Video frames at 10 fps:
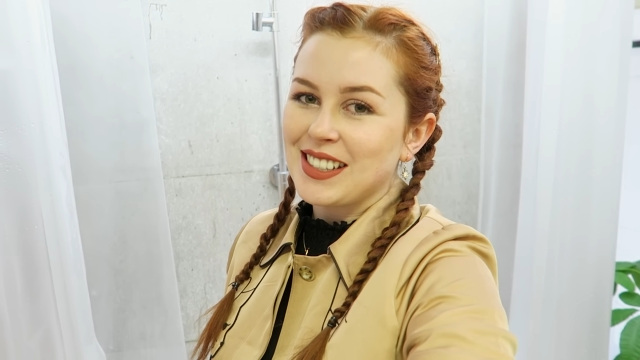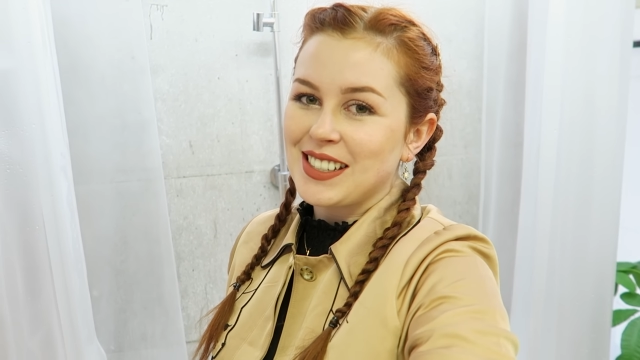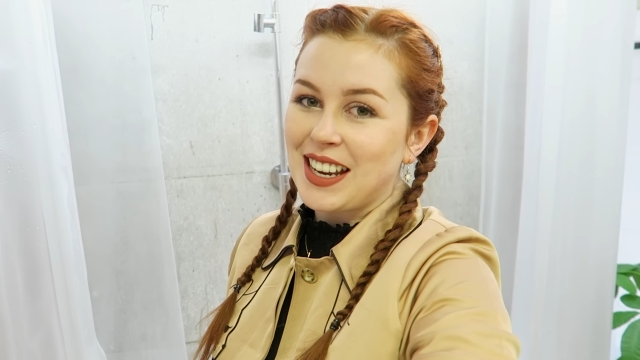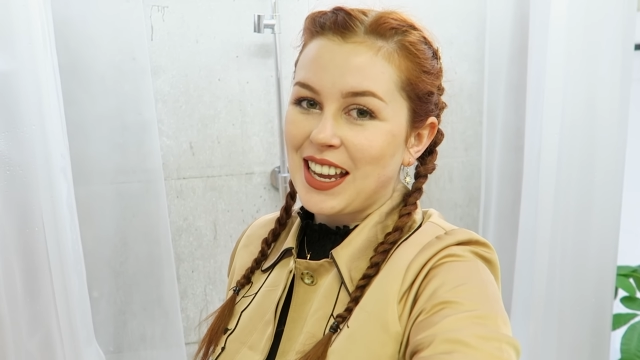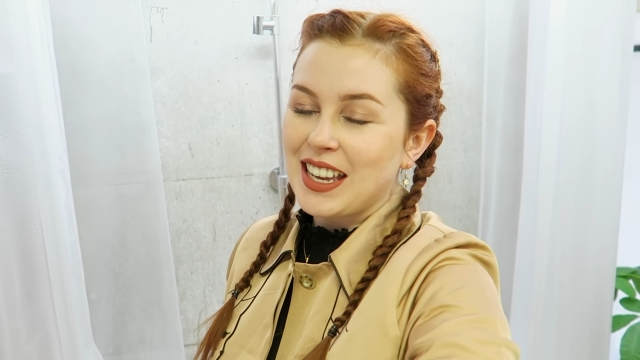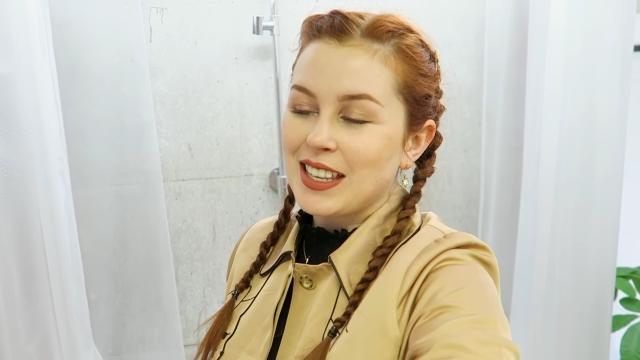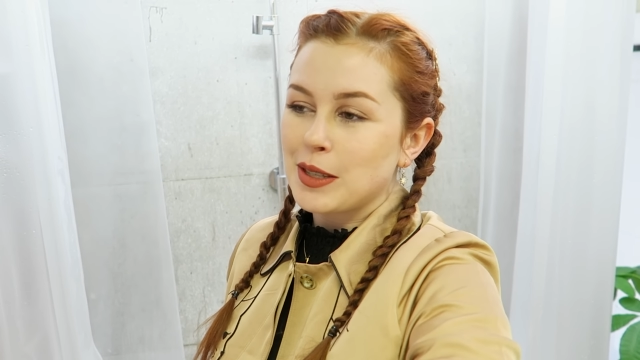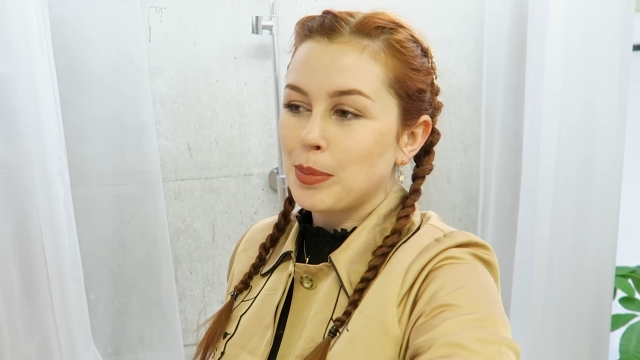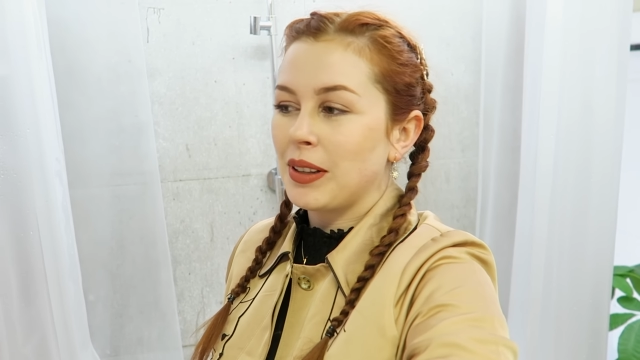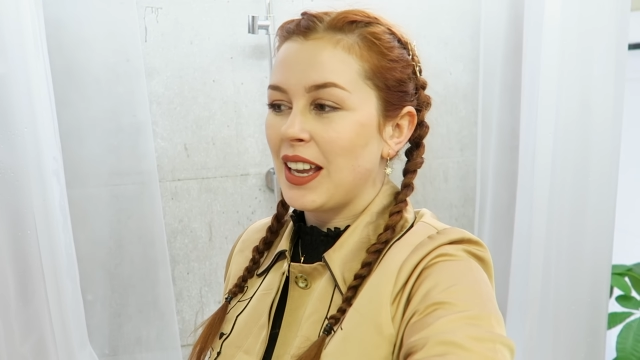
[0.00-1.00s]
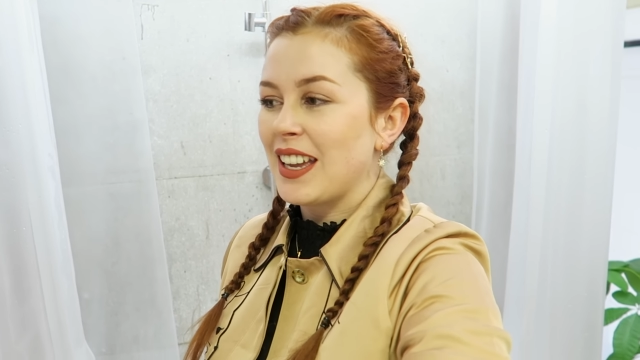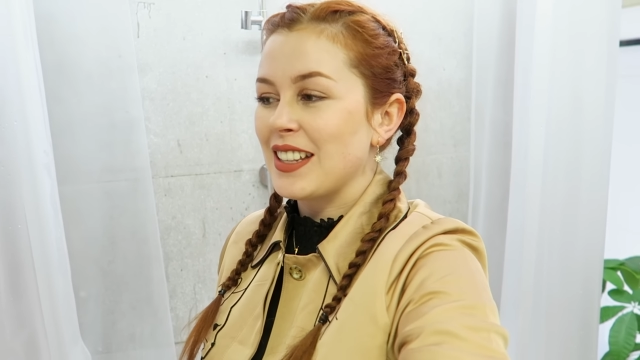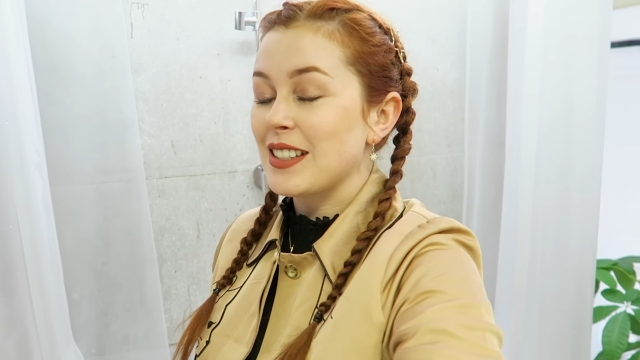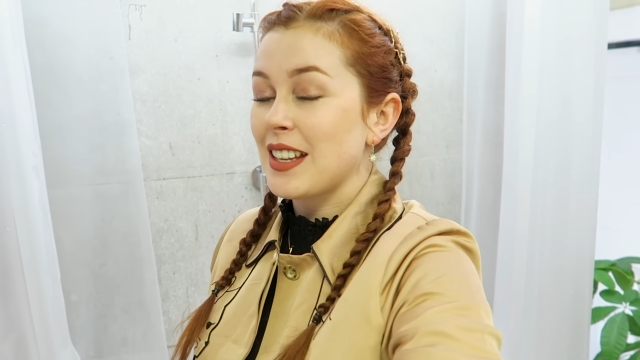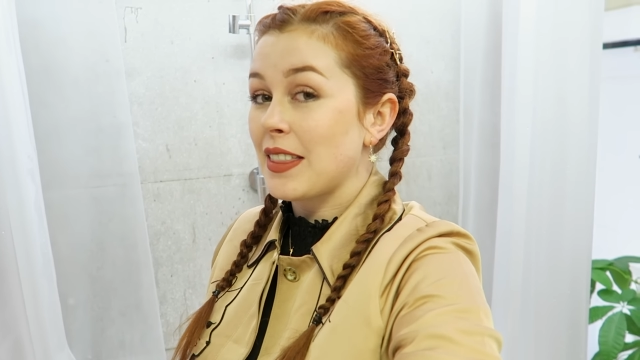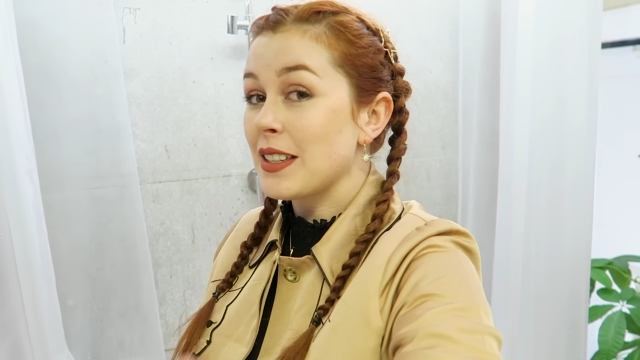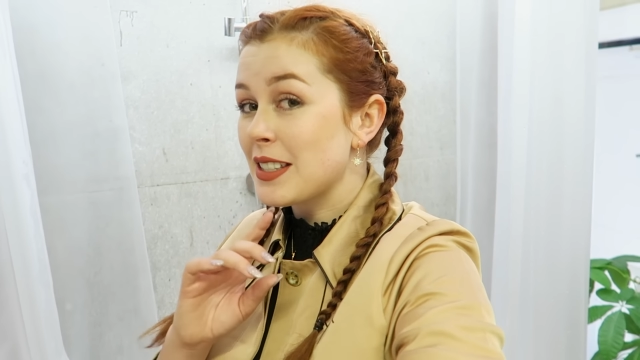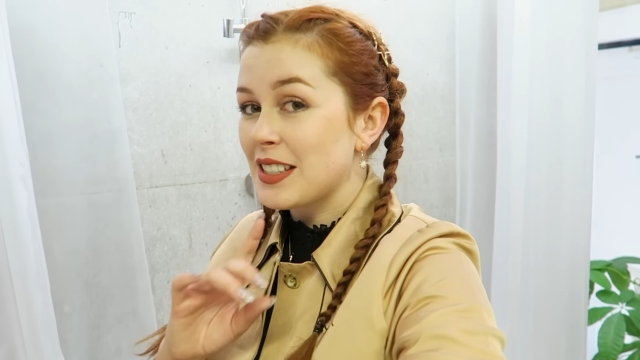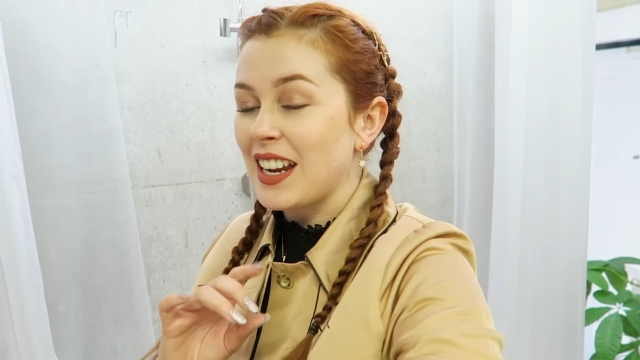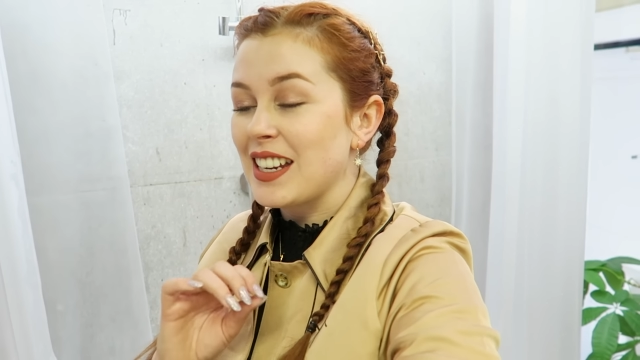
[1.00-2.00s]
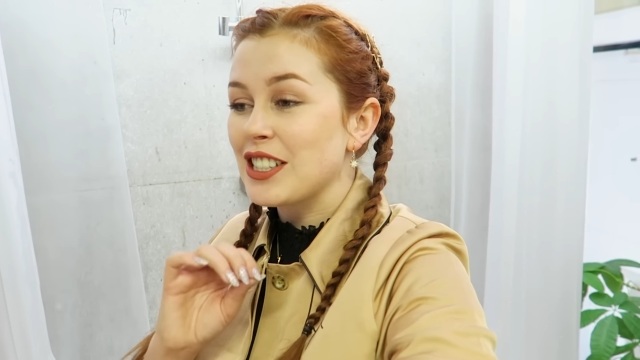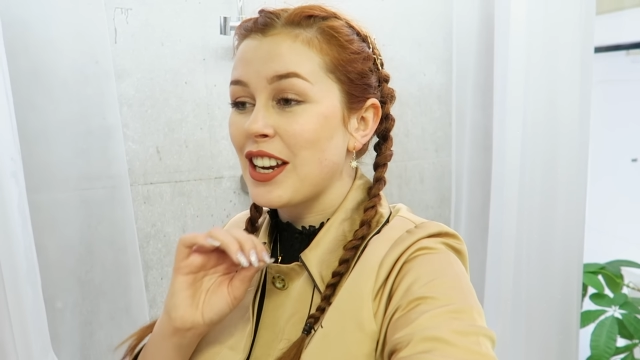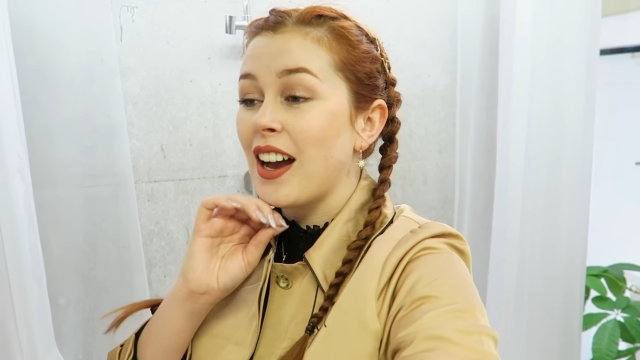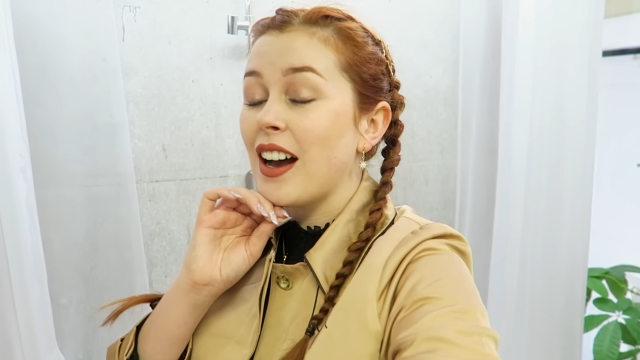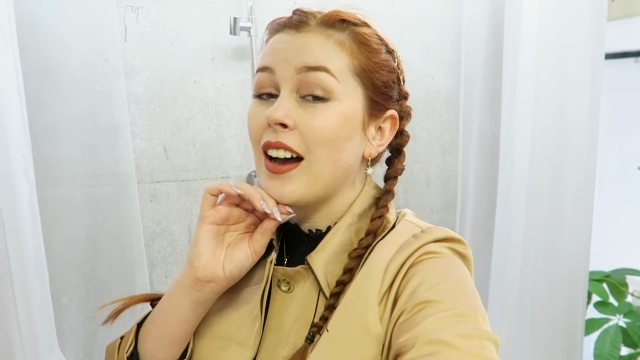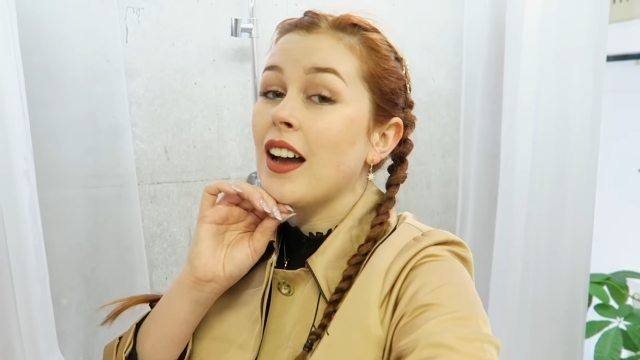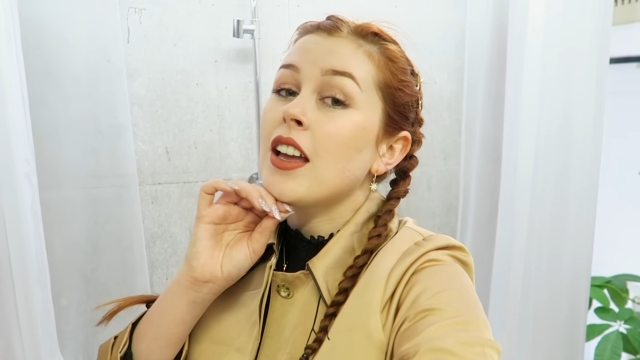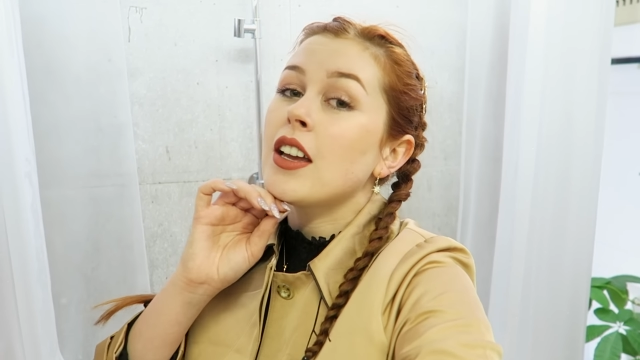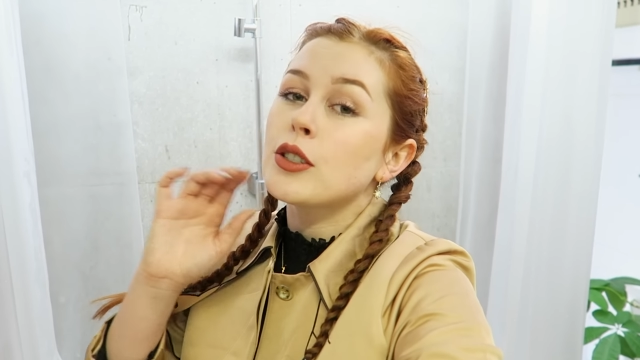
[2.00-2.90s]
Today the plans at this stage are